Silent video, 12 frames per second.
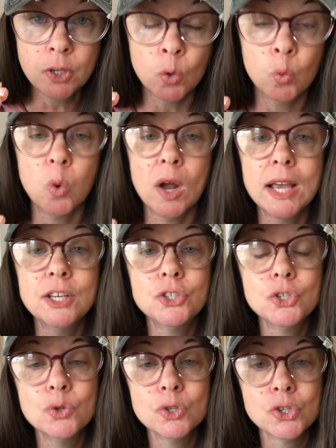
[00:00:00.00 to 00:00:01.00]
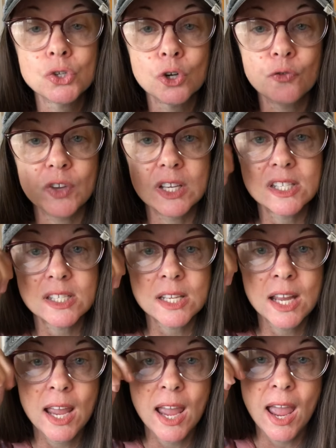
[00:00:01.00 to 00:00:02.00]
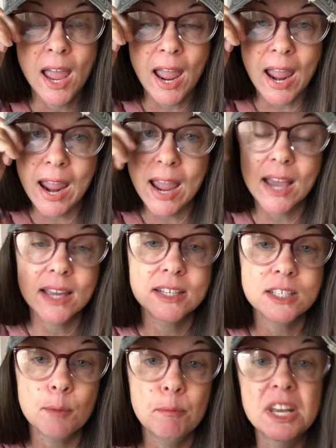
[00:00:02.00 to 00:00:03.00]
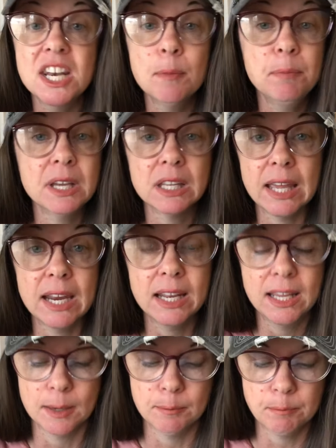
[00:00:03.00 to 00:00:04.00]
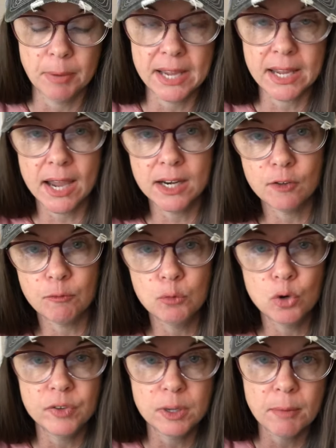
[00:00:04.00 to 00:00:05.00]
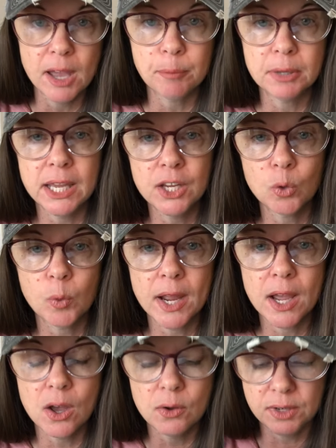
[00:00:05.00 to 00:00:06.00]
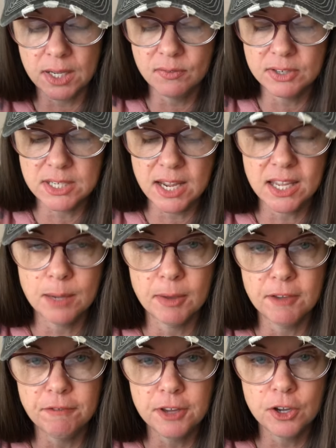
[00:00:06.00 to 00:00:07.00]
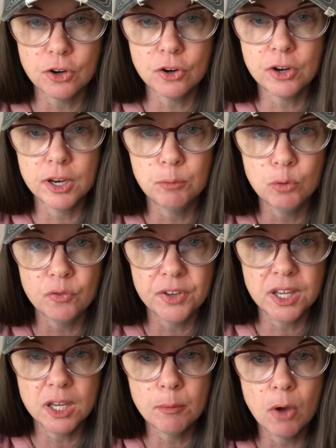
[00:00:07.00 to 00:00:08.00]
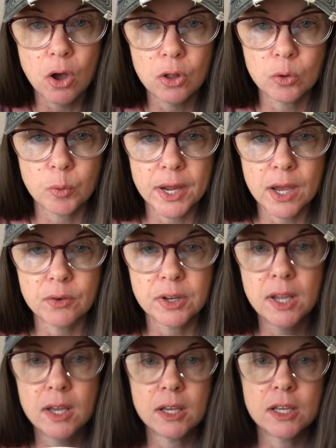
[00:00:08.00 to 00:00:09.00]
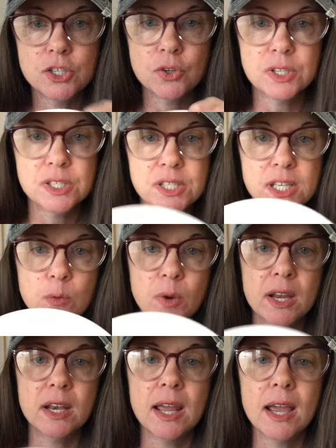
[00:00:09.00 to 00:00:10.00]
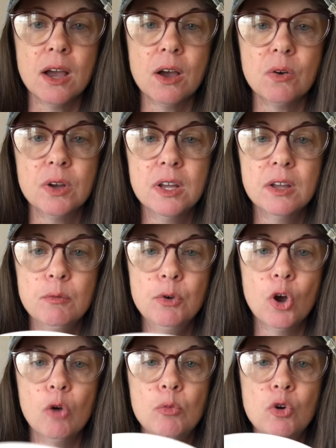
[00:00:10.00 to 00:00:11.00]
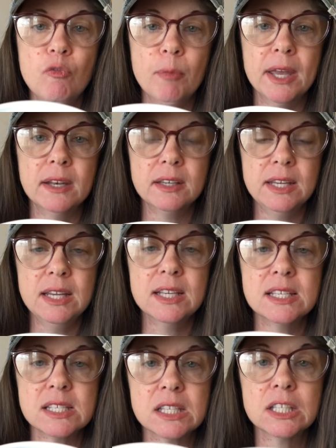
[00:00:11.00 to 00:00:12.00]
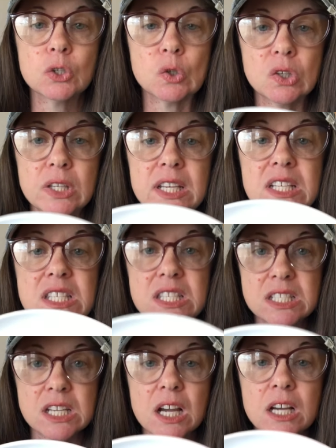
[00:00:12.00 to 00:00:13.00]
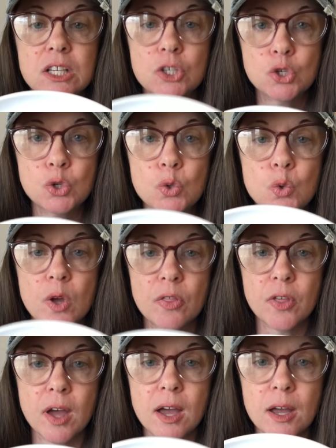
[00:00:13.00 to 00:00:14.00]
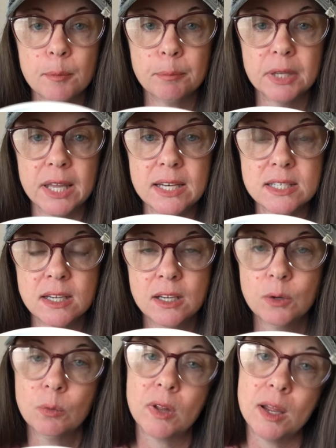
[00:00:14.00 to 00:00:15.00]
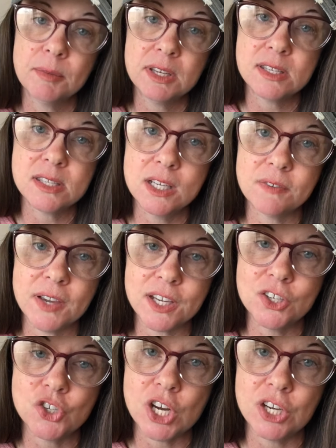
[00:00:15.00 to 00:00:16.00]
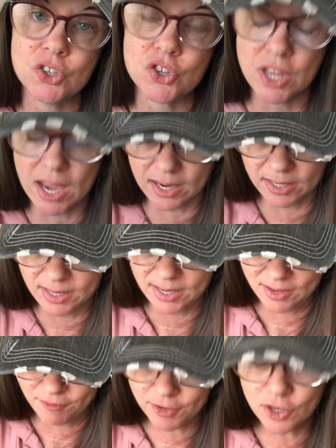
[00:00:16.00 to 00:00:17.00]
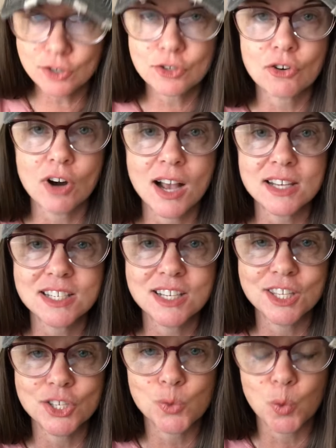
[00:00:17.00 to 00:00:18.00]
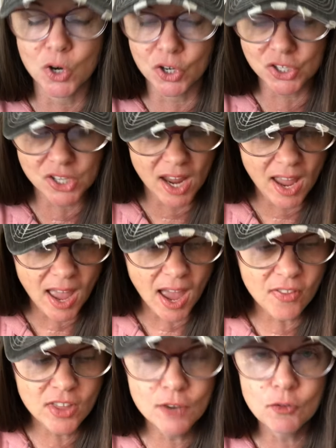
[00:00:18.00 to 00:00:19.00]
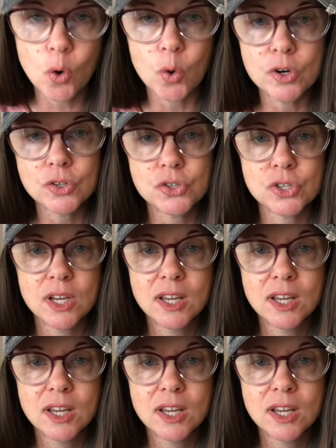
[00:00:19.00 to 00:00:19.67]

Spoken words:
rise to the surface and manipulate him by kind of moving my plate around, even taking my finger and moving him all around? Because you can see right now, no movement. He is literally stuck to the plate. Well, I'm gonna see if I can change that. Fingers crossed this works. And then of course,